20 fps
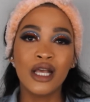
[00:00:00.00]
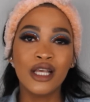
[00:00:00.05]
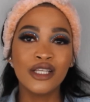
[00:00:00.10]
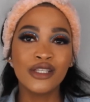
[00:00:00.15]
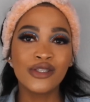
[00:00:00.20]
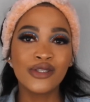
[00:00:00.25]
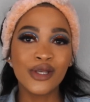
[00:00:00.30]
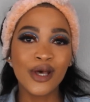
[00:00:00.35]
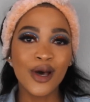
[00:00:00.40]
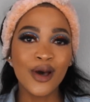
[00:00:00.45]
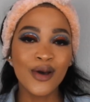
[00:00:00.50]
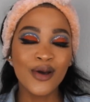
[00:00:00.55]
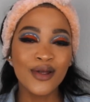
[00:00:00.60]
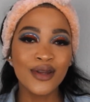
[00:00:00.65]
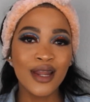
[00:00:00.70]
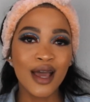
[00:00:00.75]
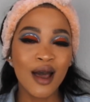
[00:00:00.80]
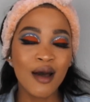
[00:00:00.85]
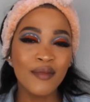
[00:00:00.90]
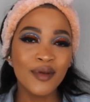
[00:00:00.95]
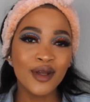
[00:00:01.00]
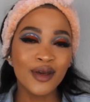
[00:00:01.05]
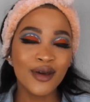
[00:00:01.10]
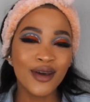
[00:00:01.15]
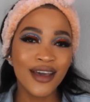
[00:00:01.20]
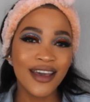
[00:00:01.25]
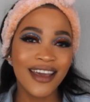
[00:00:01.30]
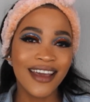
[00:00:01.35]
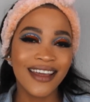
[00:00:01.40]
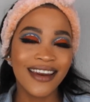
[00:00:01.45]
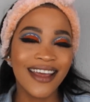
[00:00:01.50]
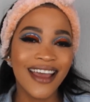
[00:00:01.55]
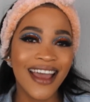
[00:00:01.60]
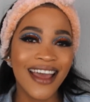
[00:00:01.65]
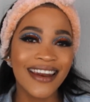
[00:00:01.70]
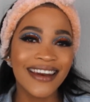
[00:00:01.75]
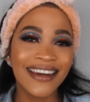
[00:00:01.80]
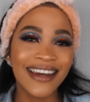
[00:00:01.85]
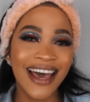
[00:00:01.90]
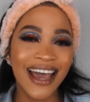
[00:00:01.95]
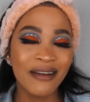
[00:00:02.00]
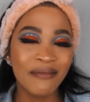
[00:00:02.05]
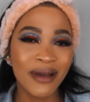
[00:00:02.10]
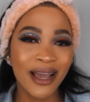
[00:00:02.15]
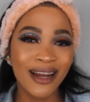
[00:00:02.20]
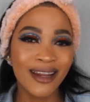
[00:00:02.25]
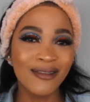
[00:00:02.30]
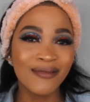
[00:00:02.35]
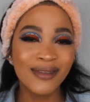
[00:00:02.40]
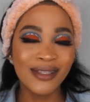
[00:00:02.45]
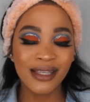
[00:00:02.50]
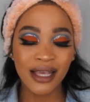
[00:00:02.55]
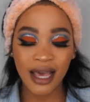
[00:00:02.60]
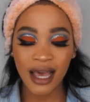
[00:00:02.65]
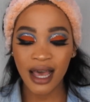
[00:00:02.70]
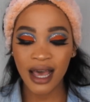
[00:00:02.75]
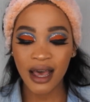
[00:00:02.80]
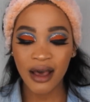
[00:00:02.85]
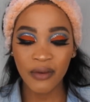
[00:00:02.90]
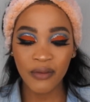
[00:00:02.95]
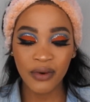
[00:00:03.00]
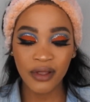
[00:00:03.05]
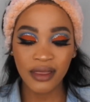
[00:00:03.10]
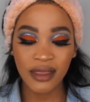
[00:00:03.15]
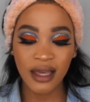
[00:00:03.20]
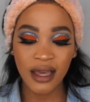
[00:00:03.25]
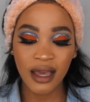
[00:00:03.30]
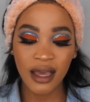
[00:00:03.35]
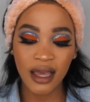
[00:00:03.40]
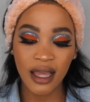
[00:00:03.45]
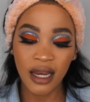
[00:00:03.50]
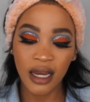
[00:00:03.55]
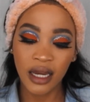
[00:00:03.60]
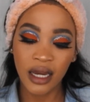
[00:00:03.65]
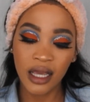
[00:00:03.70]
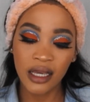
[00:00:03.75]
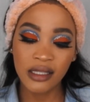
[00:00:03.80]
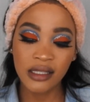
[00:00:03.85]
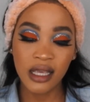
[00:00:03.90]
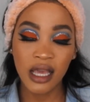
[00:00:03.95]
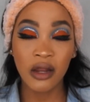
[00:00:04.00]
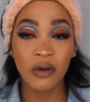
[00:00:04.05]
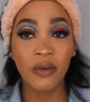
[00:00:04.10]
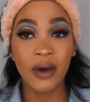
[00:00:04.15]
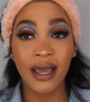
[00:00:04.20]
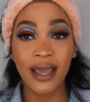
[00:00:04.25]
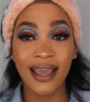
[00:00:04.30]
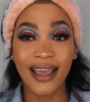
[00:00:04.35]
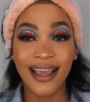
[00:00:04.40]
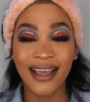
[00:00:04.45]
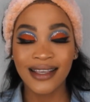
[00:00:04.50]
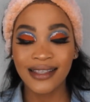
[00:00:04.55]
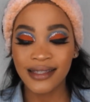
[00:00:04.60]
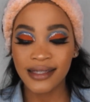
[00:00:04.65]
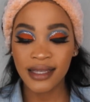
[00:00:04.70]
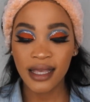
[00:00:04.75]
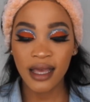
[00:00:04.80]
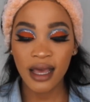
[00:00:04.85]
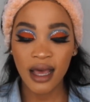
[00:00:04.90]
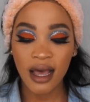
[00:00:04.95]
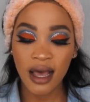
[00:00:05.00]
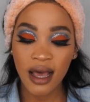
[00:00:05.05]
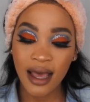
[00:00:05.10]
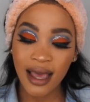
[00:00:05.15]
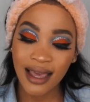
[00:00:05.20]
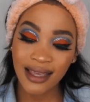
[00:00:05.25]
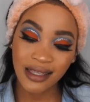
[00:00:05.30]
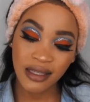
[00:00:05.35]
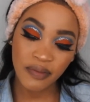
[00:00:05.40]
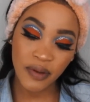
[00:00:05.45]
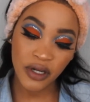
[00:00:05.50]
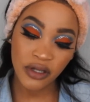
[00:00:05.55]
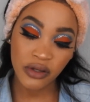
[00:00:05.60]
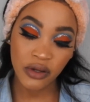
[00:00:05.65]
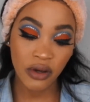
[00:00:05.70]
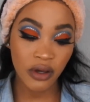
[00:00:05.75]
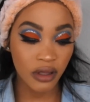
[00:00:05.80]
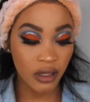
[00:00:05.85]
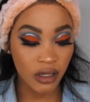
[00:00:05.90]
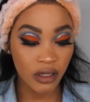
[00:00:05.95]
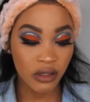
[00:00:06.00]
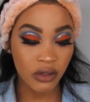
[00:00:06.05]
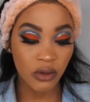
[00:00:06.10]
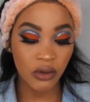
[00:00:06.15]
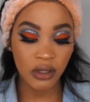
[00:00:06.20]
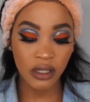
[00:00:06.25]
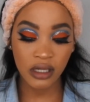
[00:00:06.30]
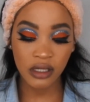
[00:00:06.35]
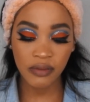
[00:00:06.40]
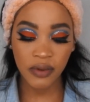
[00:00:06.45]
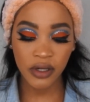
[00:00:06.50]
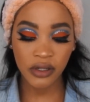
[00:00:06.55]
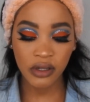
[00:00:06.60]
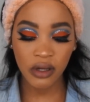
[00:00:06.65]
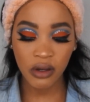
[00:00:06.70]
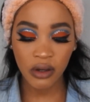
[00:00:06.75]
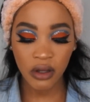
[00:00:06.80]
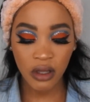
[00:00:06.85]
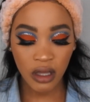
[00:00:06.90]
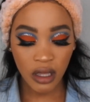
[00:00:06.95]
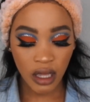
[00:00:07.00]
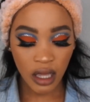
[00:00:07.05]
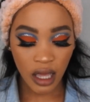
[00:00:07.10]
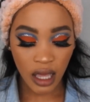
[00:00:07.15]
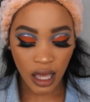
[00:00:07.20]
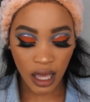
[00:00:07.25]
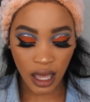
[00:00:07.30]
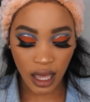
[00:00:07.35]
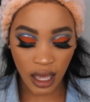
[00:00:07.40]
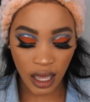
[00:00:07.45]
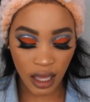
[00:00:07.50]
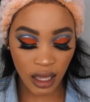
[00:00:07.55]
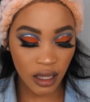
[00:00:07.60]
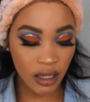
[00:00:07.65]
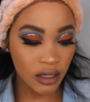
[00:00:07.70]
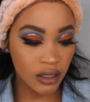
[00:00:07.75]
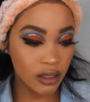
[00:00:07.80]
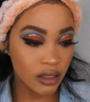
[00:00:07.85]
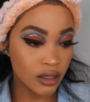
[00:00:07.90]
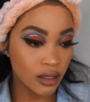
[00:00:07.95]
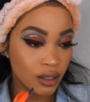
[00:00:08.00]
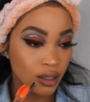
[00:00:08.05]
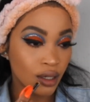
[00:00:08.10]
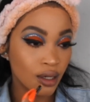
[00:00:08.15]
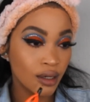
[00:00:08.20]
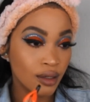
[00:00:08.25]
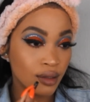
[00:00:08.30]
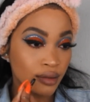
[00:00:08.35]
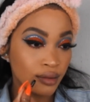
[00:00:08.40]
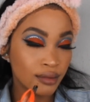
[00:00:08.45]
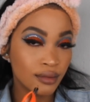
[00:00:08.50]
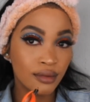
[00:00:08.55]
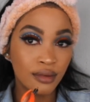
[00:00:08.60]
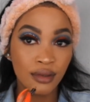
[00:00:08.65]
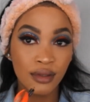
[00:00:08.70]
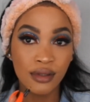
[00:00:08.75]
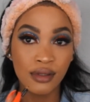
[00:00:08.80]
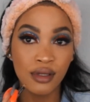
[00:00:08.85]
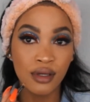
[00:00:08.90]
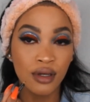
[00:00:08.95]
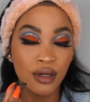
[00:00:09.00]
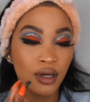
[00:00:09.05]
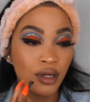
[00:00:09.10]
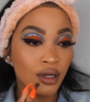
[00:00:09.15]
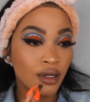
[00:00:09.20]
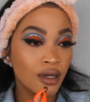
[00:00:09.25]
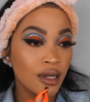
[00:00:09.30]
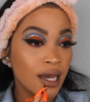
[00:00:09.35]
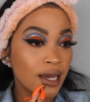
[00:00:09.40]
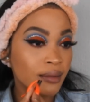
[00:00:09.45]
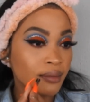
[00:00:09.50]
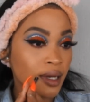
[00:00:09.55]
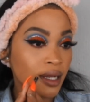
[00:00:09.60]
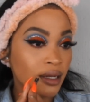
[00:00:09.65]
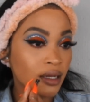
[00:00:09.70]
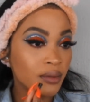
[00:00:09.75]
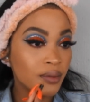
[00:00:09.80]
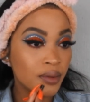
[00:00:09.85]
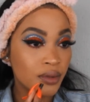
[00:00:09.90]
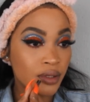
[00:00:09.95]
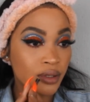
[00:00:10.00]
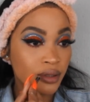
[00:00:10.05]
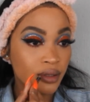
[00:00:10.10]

So now I'm gonna go ahead and line my lips with the NYX Espresso. I think it's called Espresso. And yeah, so I'm gonna line my lips.